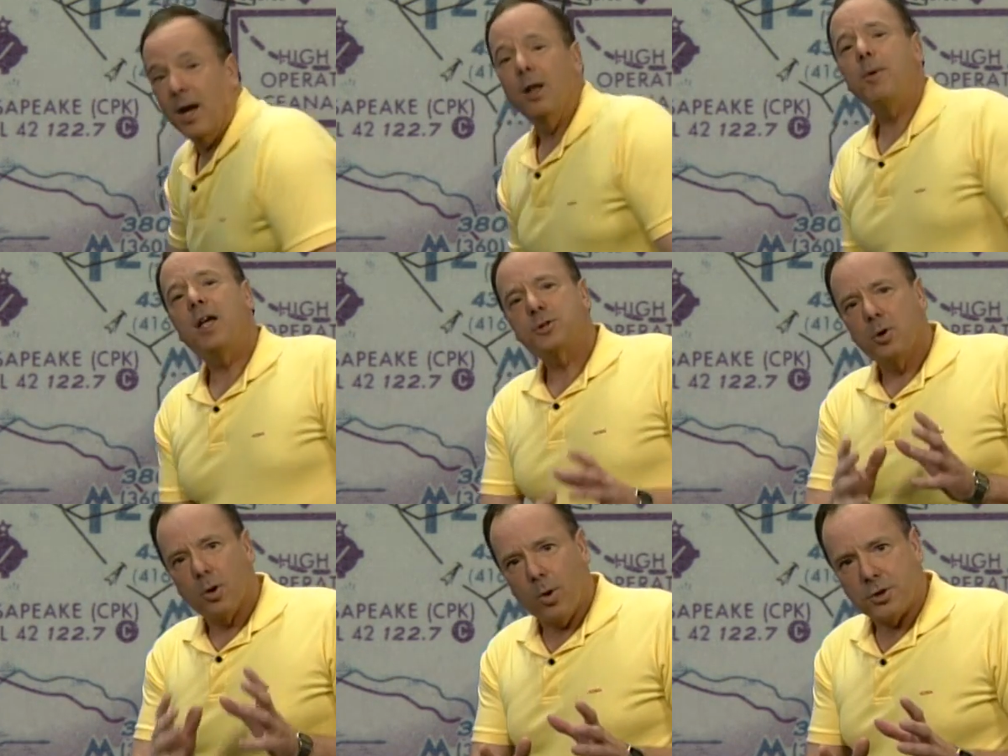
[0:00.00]
let me ask you
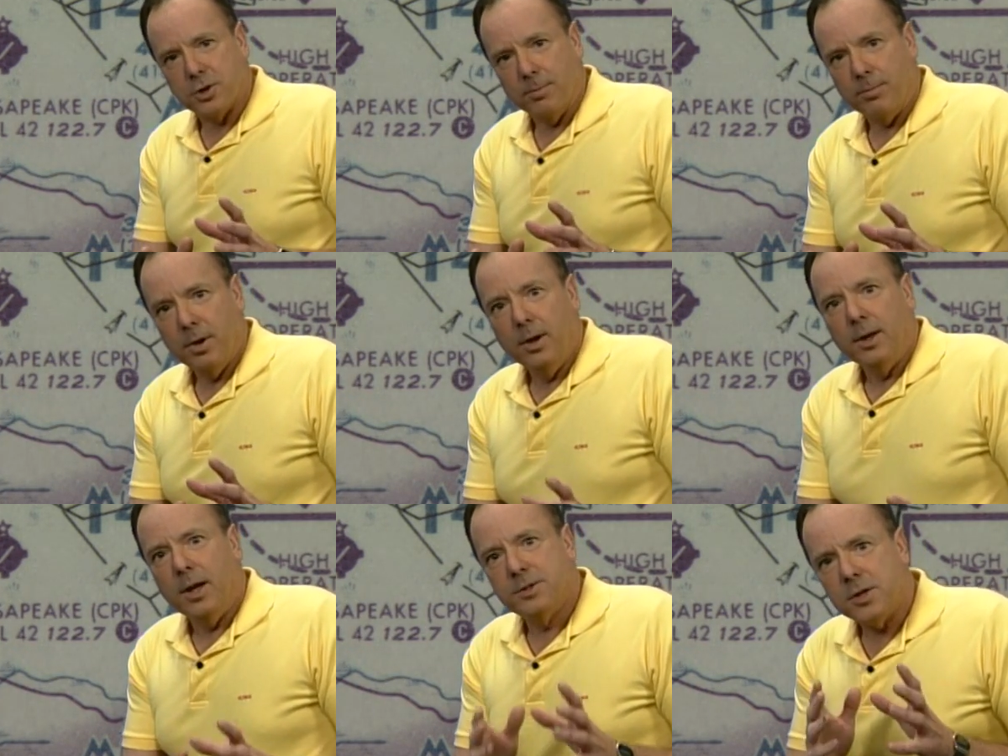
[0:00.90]
a question.
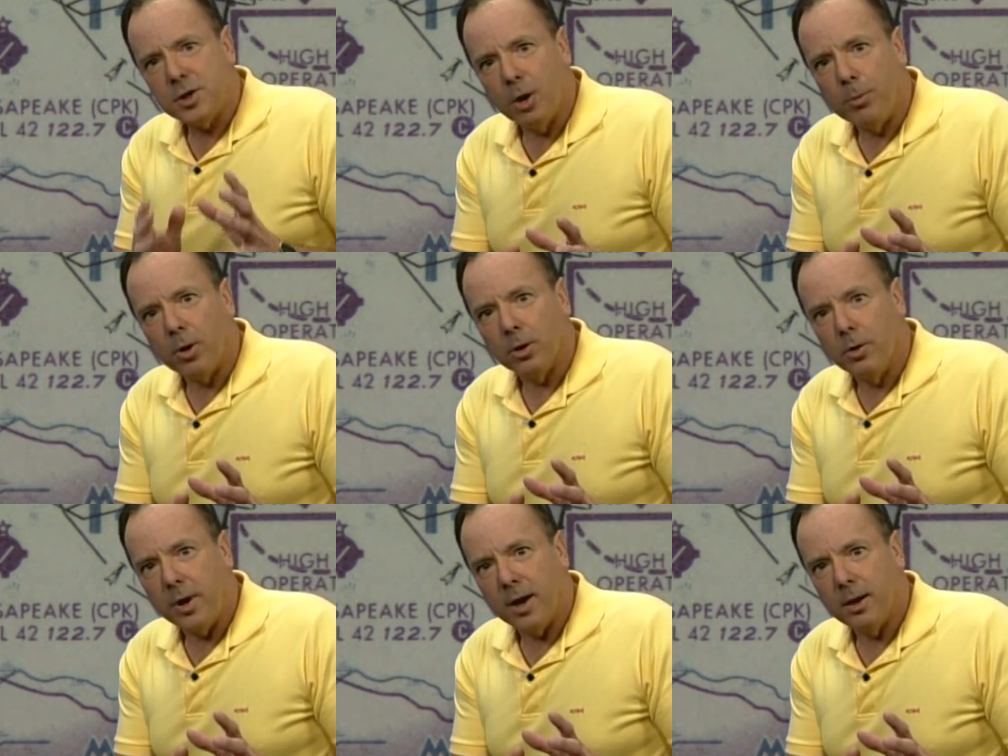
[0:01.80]
Is this airport
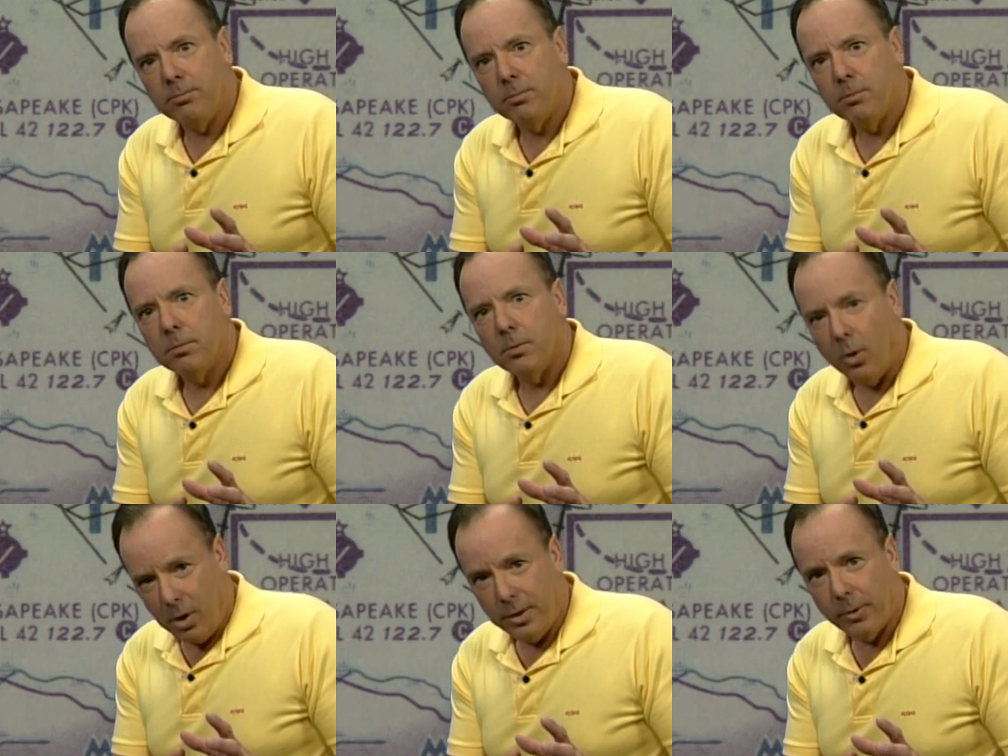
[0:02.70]
located
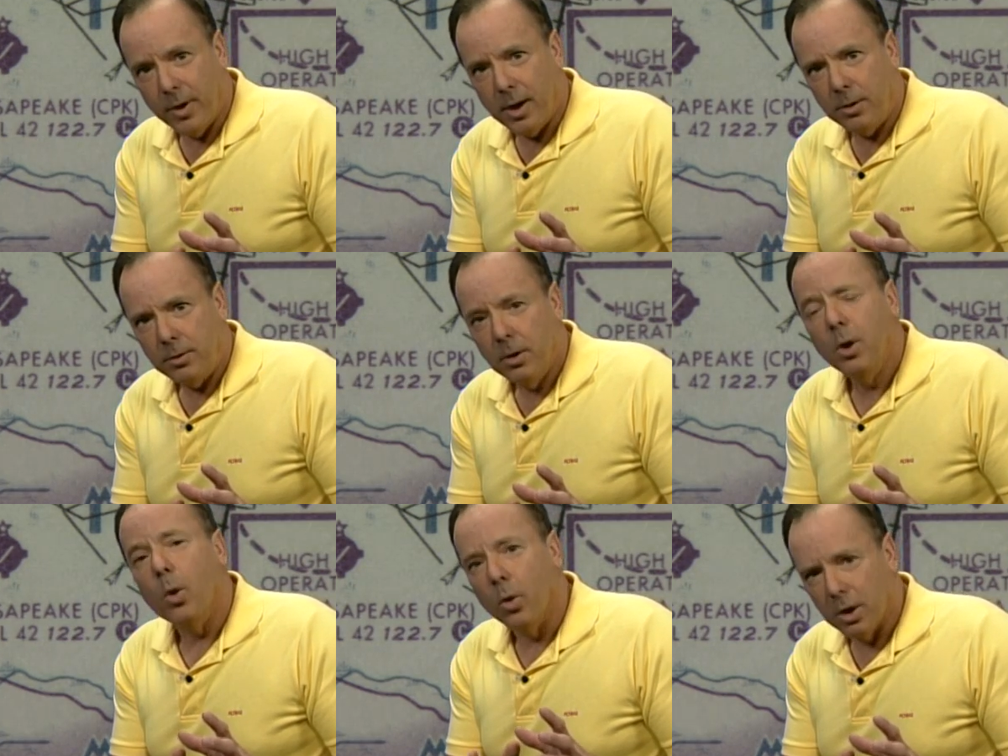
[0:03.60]
on the ground
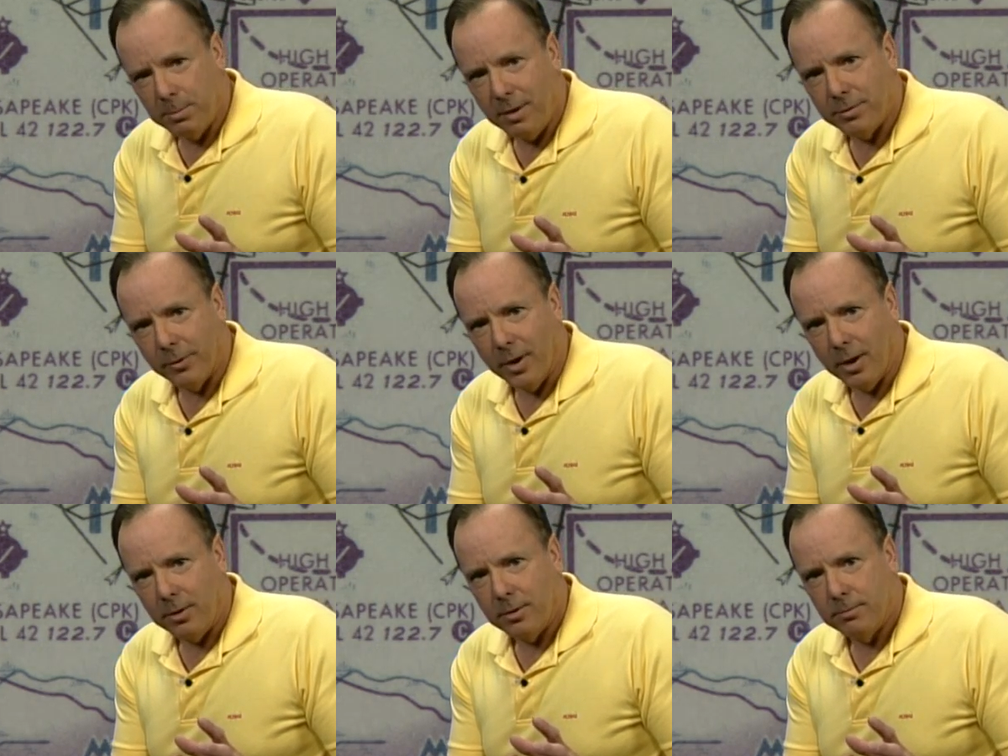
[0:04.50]
or above the
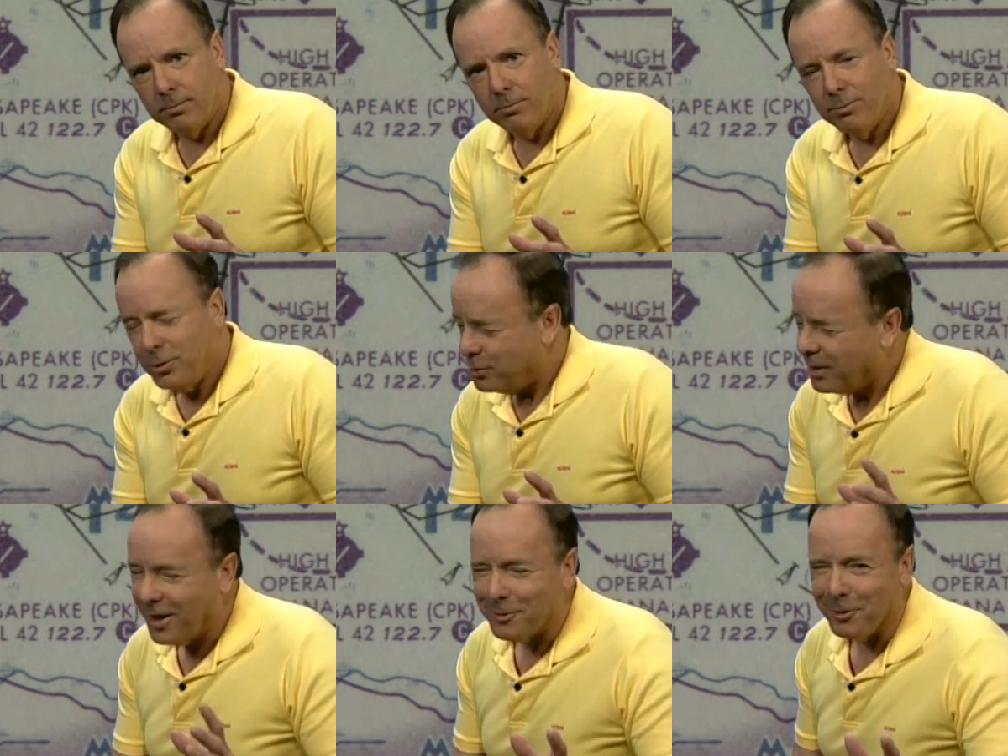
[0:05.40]
ground? You
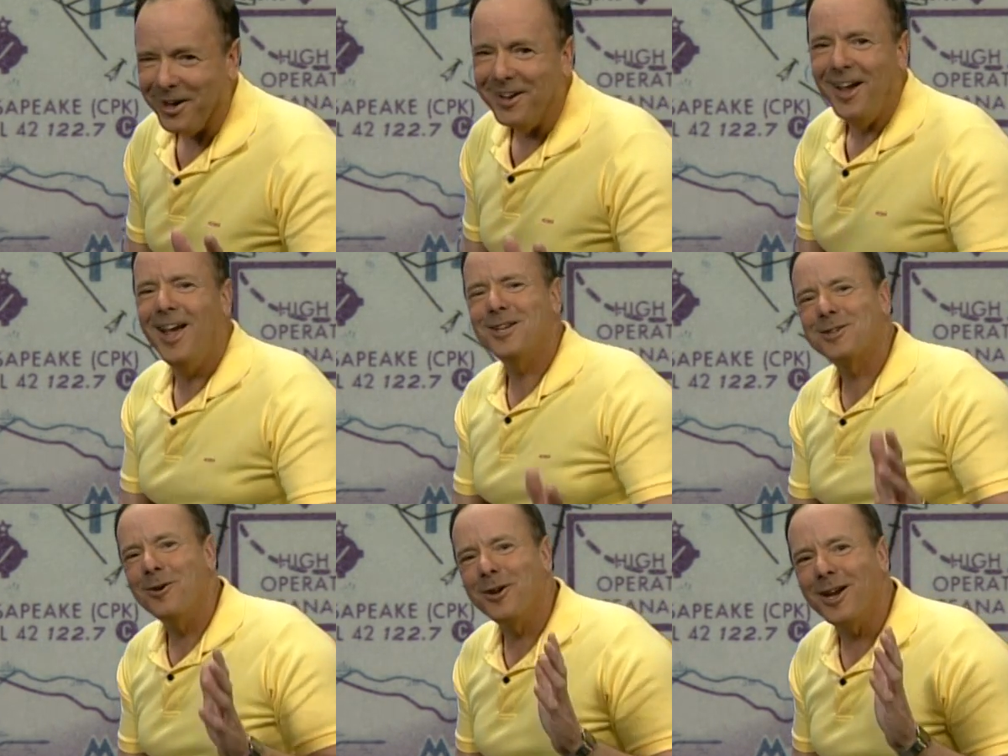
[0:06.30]
got it right. It's
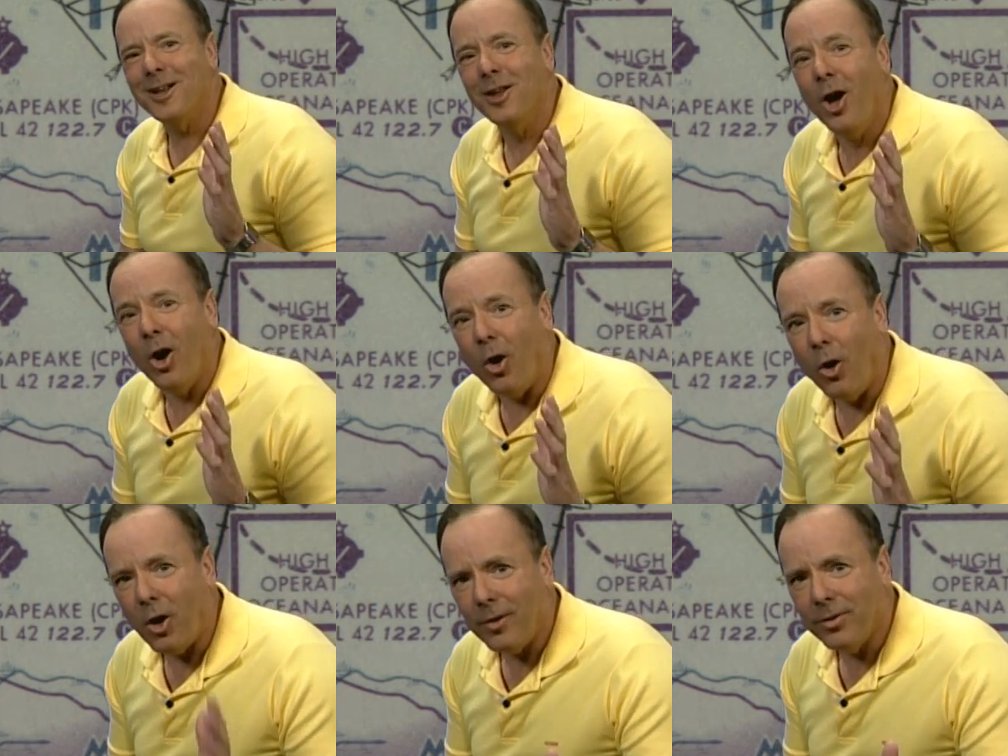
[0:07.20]
located
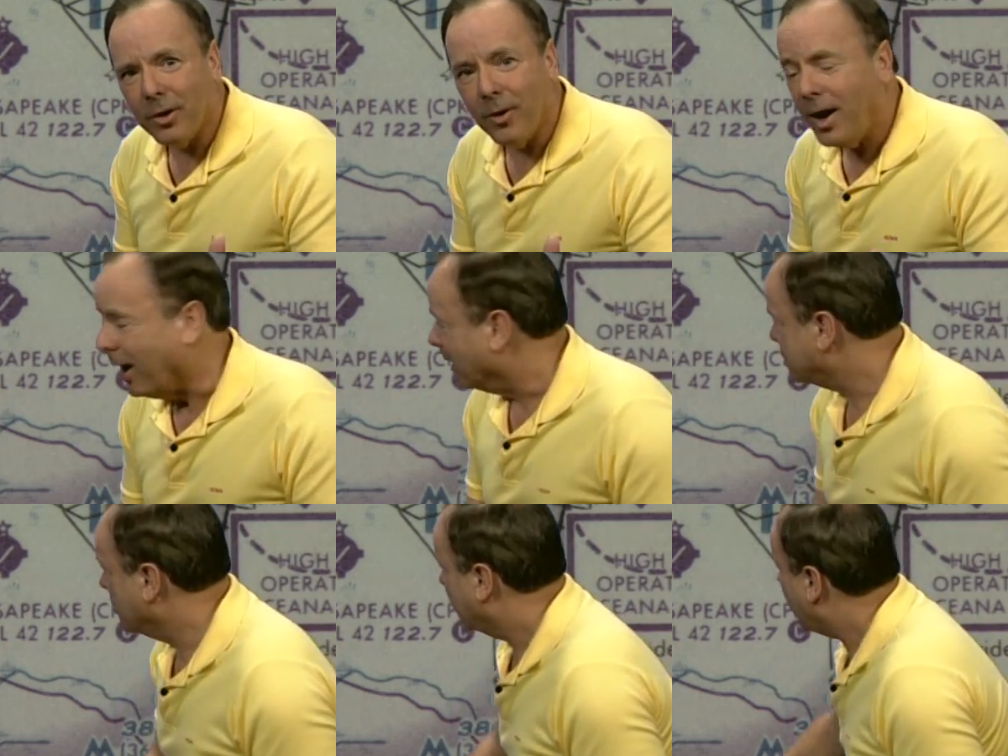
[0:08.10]
on the ground.
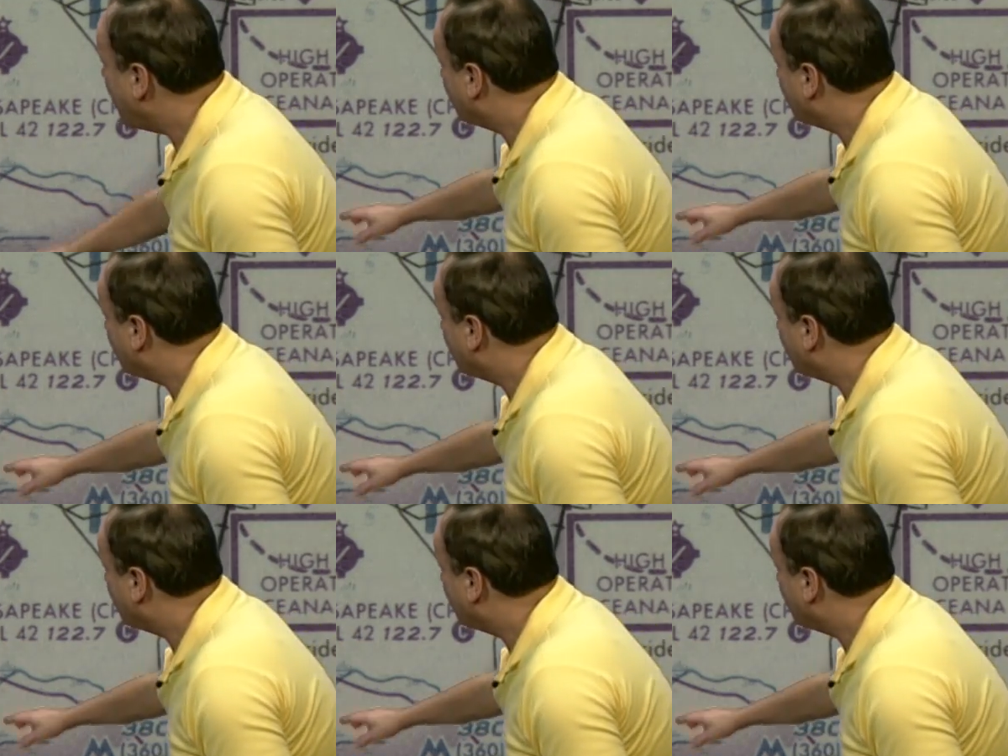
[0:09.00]
So it can't